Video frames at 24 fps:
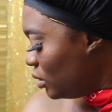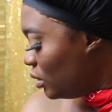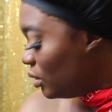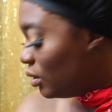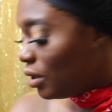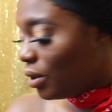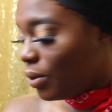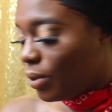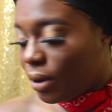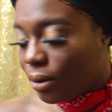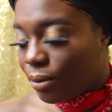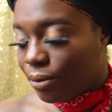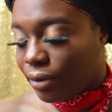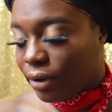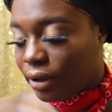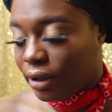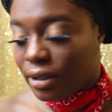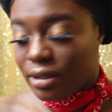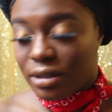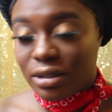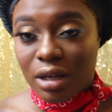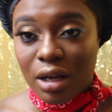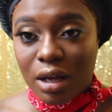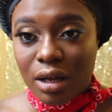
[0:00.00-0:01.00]
You know what
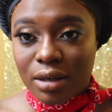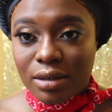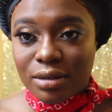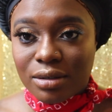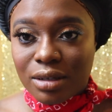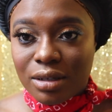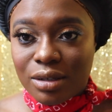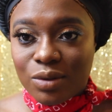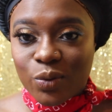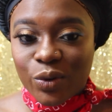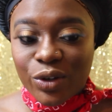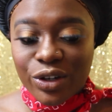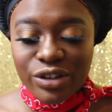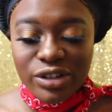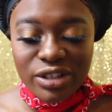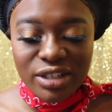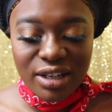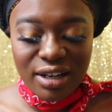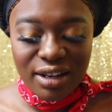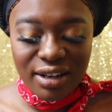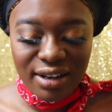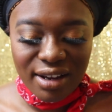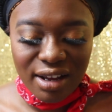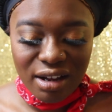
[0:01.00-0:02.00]
really sucks is when you're
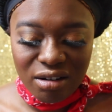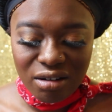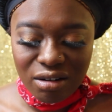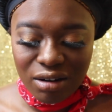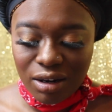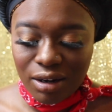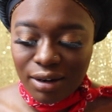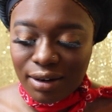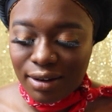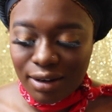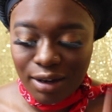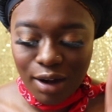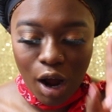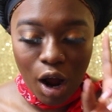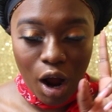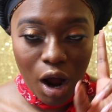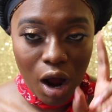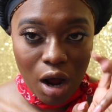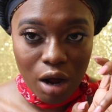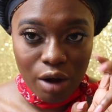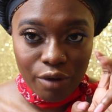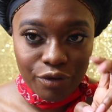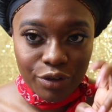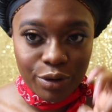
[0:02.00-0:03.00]
sitting down
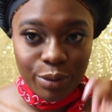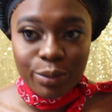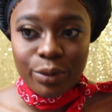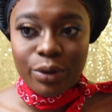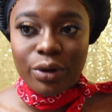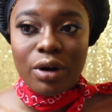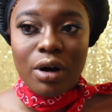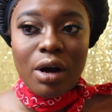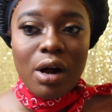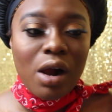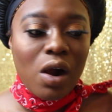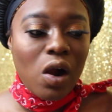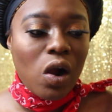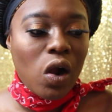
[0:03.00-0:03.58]
comfortable.